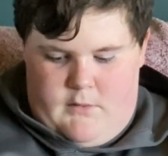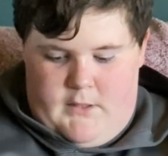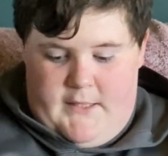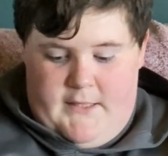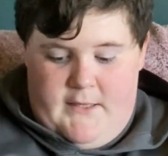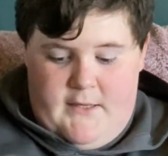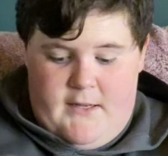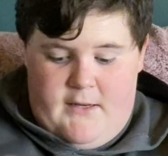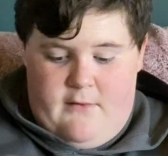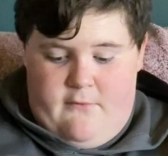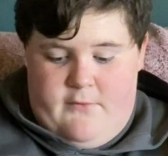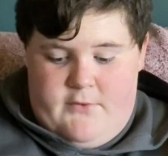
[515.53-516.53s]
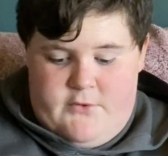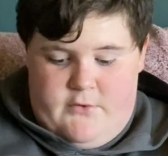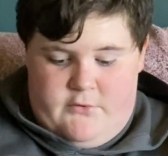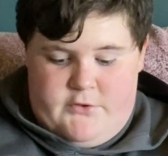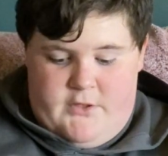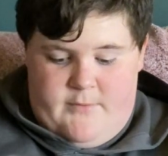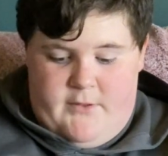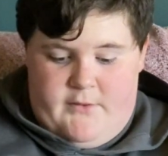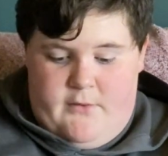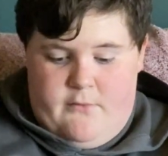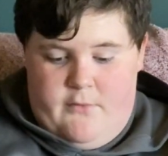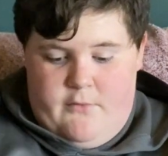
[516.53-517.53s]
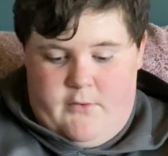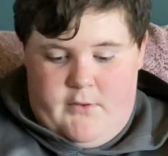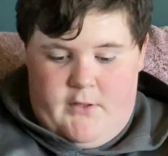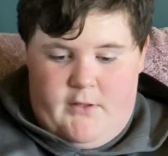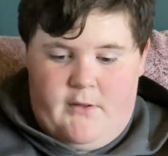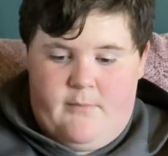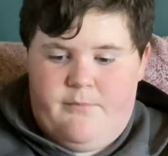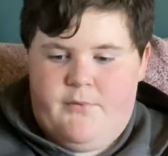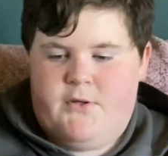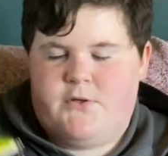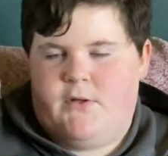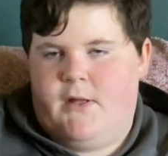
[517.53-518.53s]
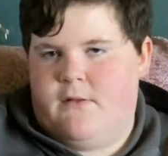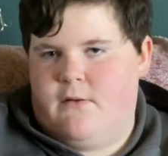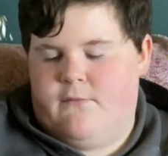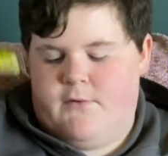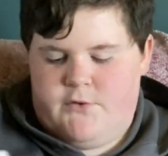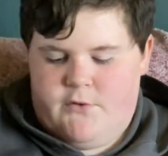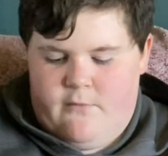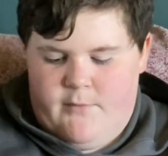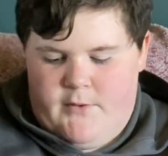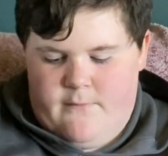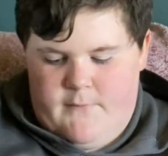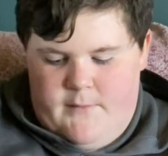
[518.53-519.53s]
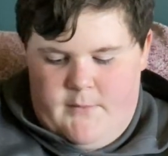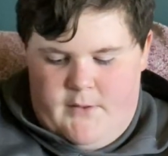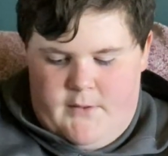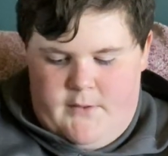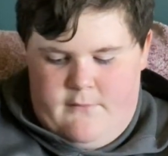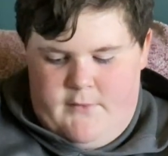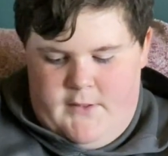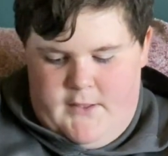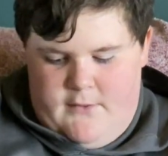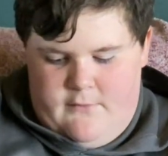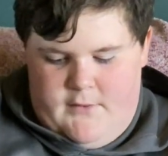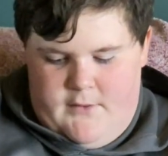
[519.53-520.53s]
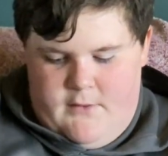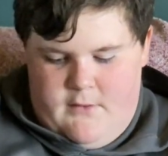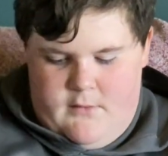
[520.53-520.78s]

I need to get an original Jitterbug though. Those are nice. I'm pretty sure that's an original, but I'm not gonna really count that.